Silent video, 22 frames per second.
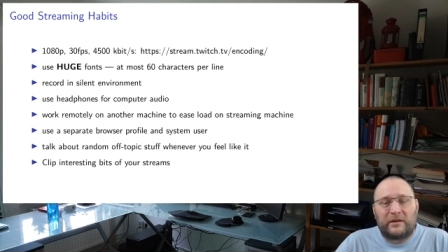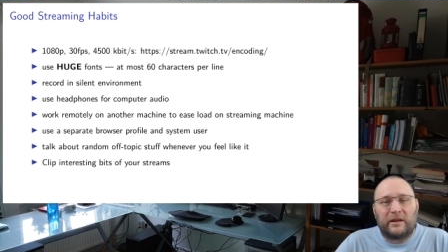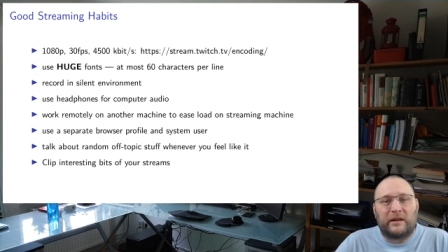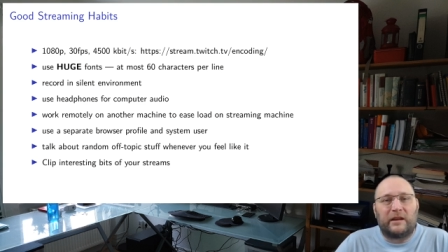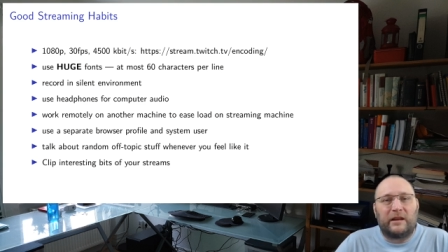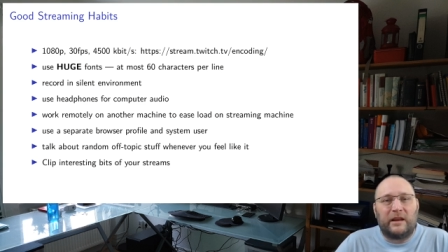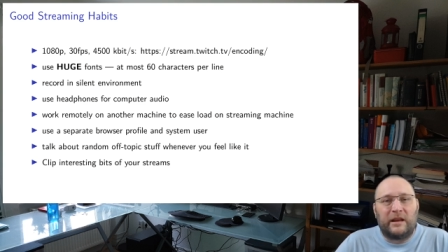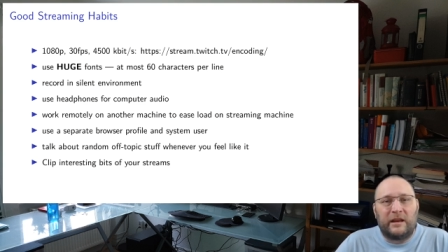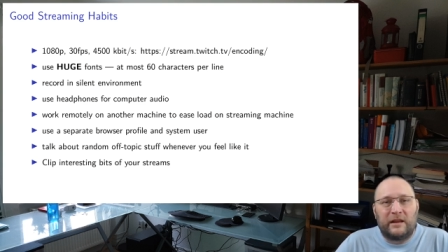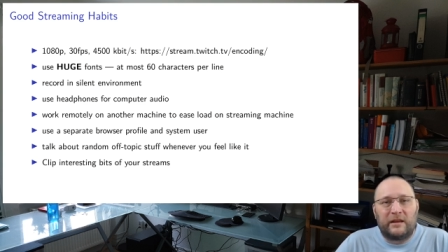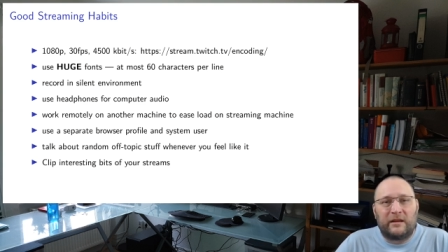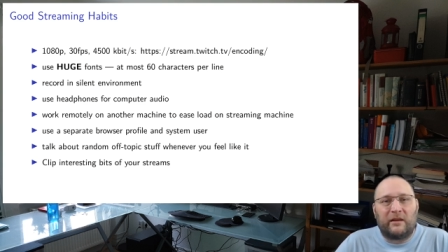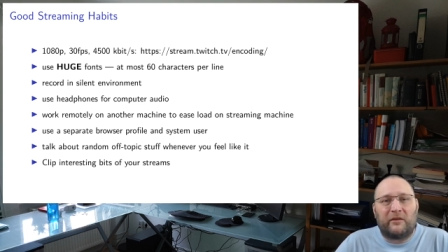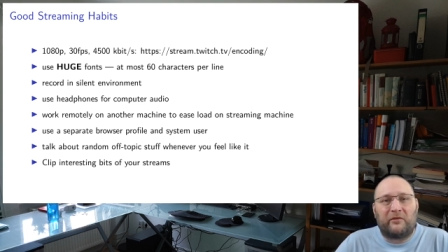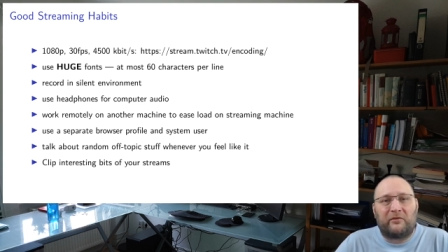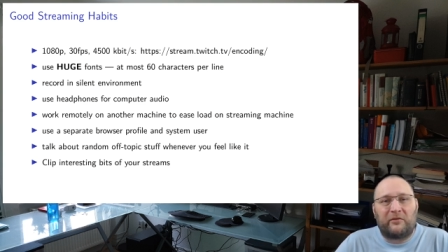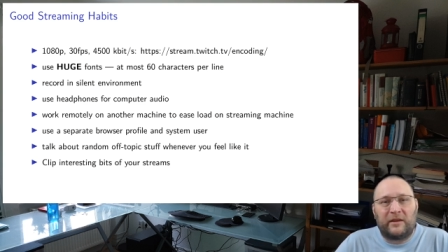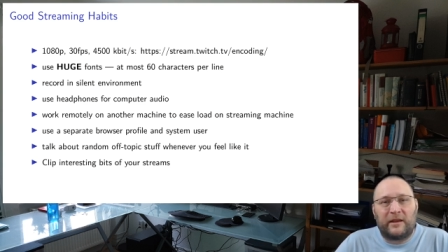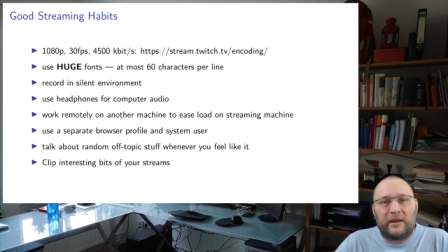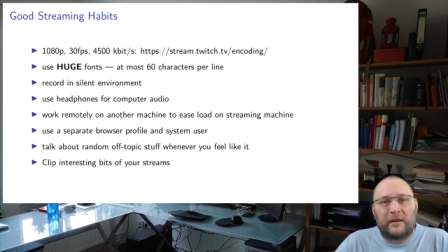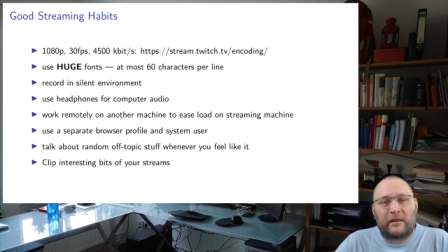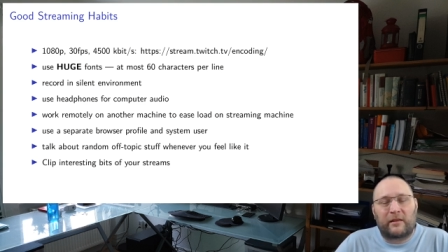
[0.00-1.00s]
that
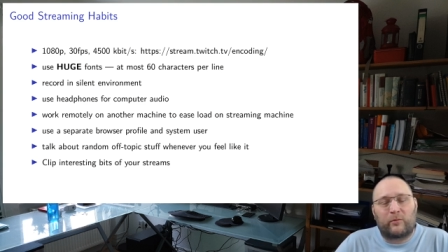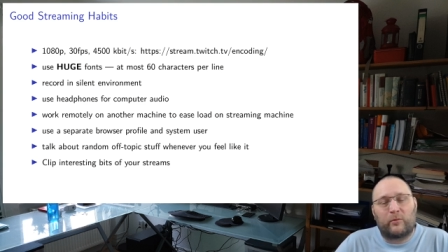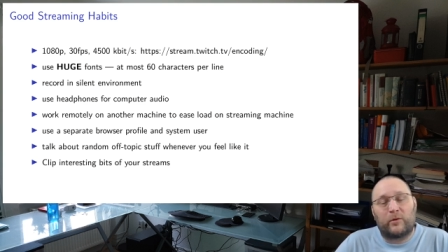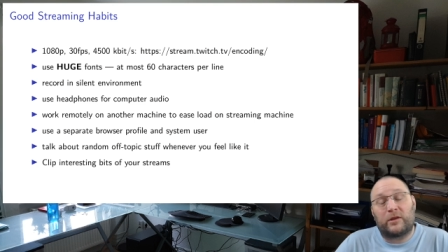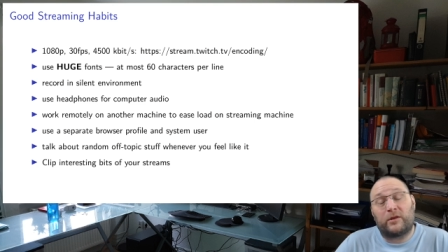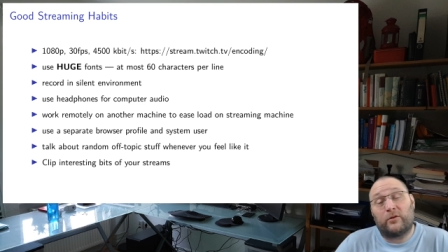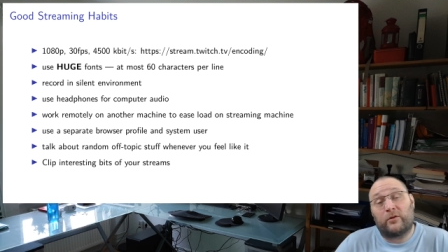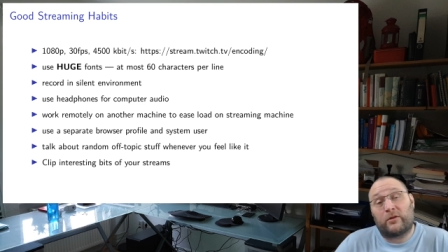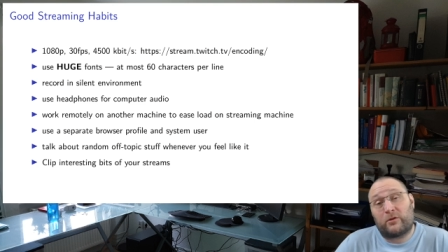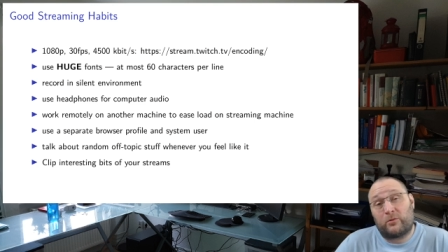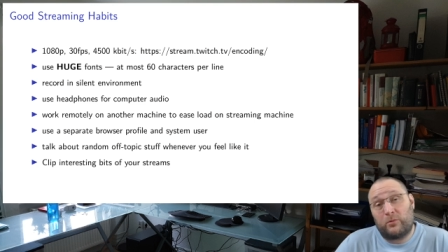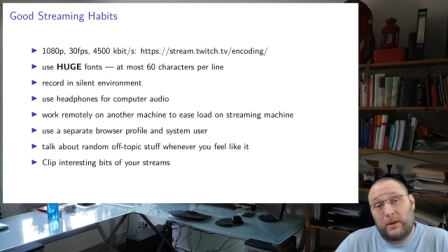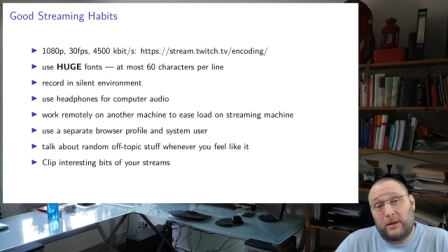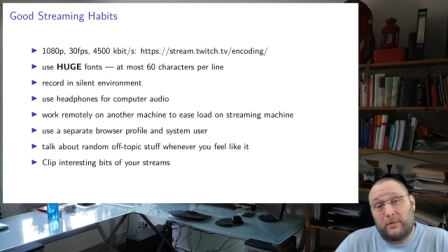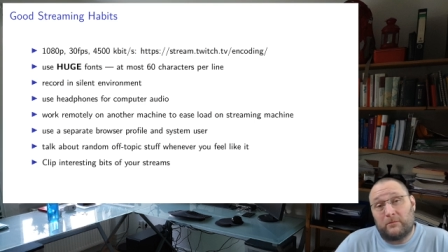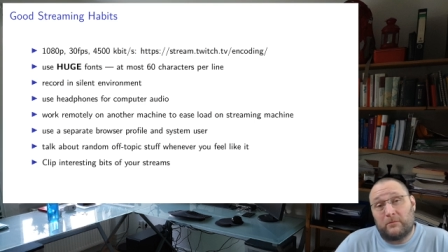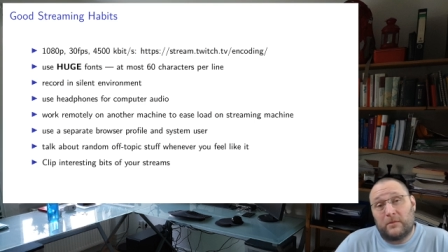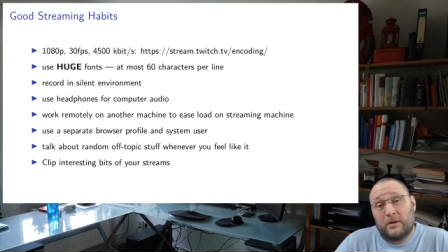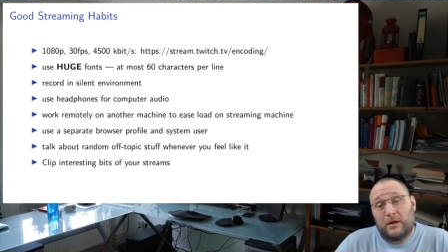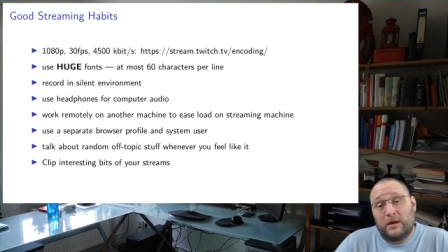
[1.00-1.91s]
interferes with your stream